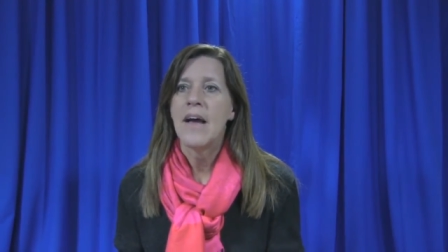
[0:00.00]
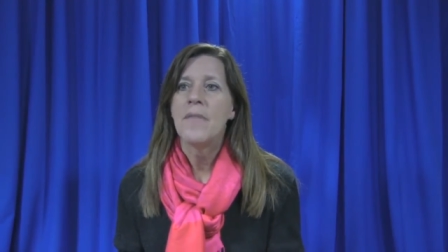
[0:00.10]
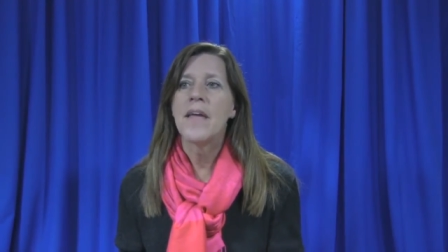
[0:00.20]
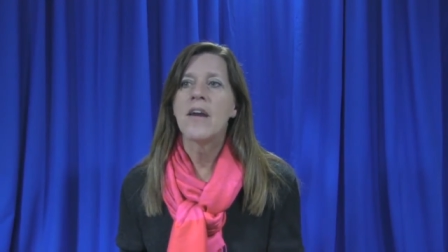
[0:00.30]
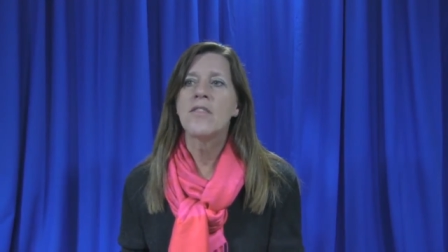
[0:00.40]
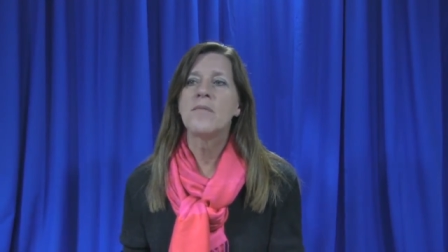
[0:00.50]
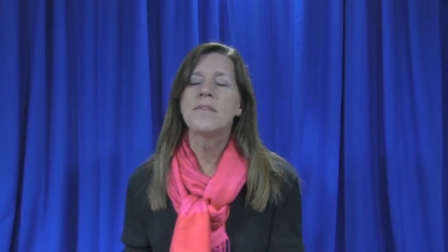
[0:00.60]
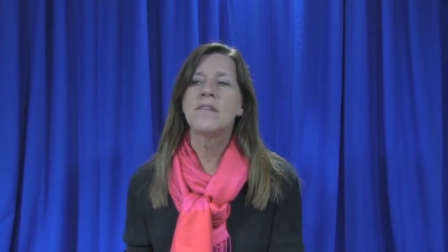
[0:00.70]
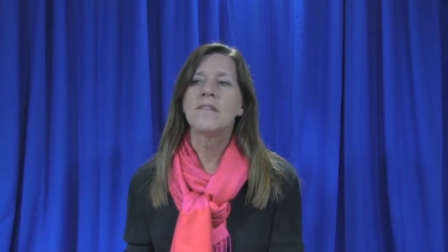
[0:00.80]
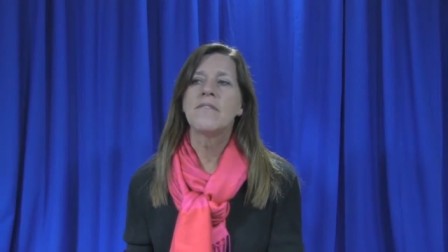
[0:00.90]
They are the
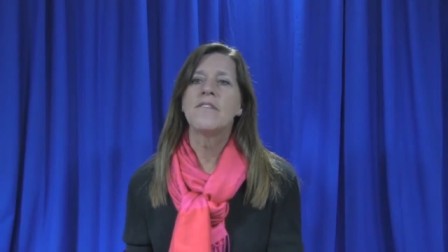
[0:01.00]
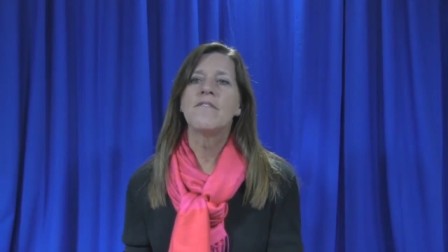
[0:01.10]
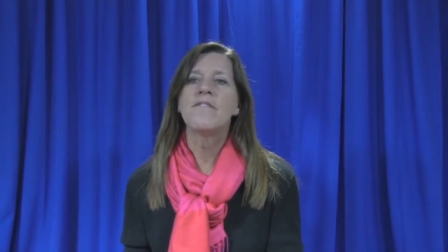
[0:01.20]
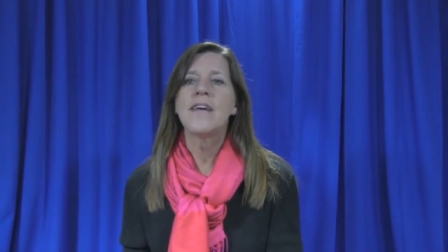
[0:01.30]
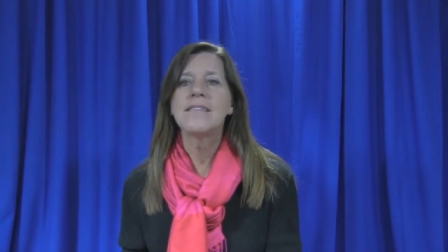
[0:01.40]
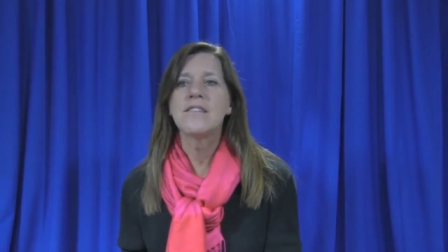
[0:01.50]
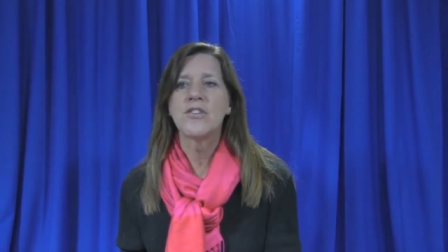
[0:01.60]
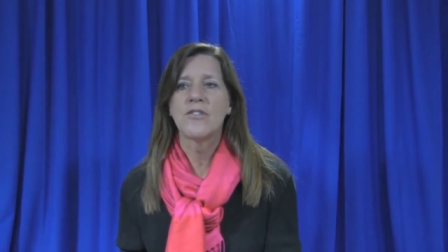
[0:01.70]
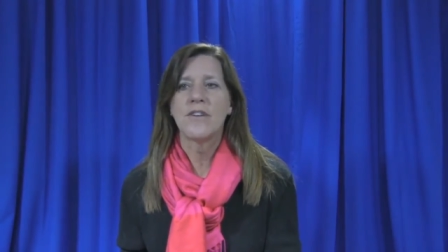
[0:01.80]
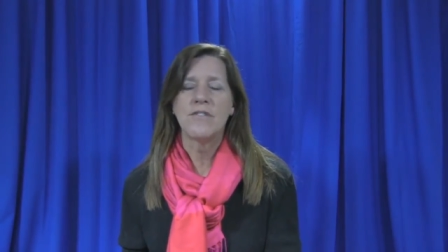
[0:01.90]
result of defense
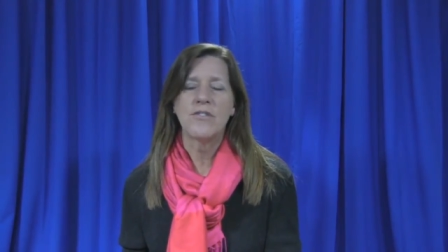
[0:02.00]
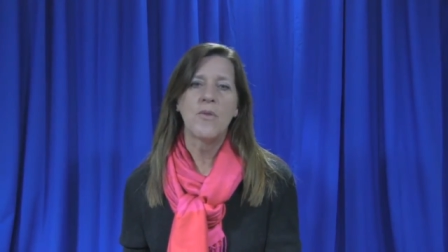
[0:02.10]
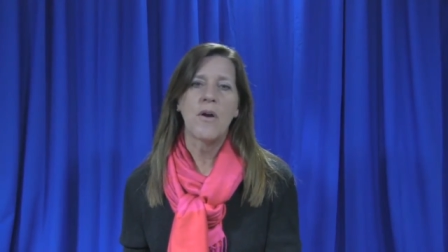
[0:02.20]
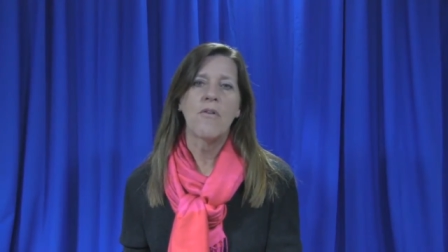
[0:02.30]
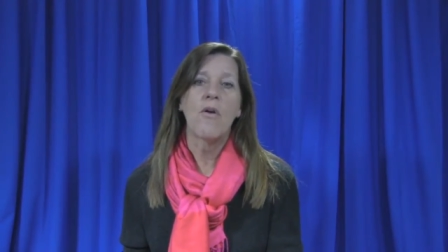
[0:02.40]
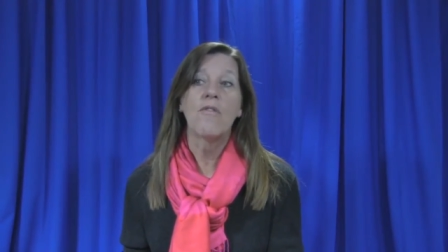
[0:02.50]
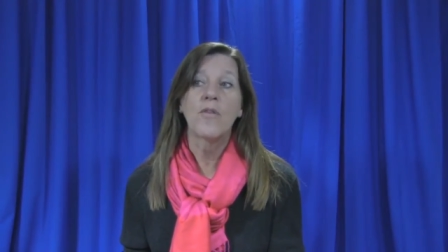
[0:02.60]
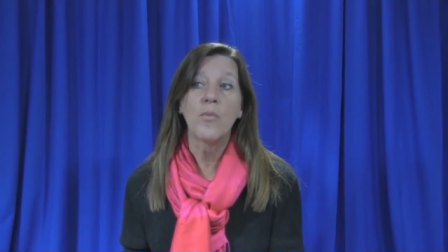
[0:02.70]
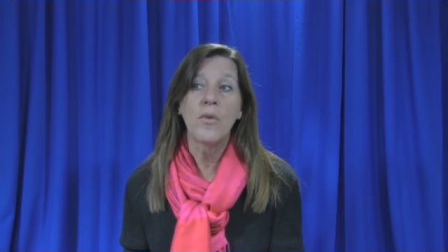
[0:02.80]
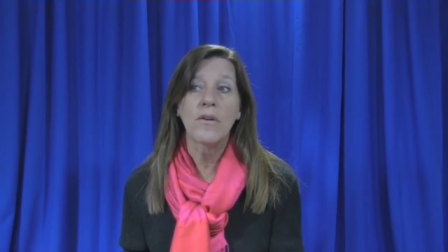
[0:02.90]
attorneys who are
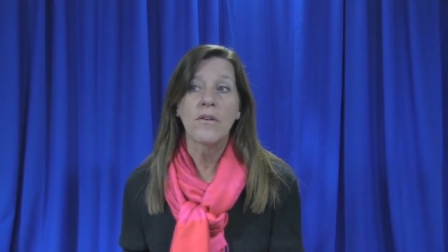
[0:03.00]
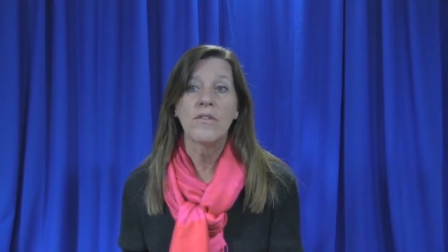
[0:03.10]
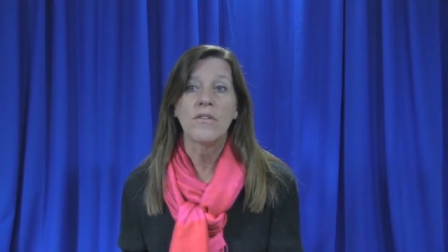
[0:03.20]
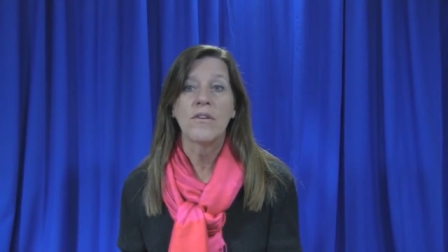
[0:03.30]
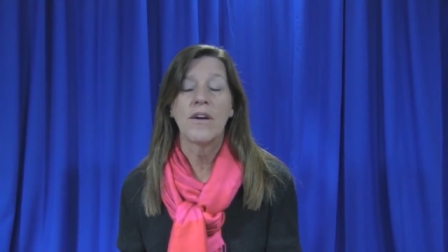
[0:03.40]
overworked,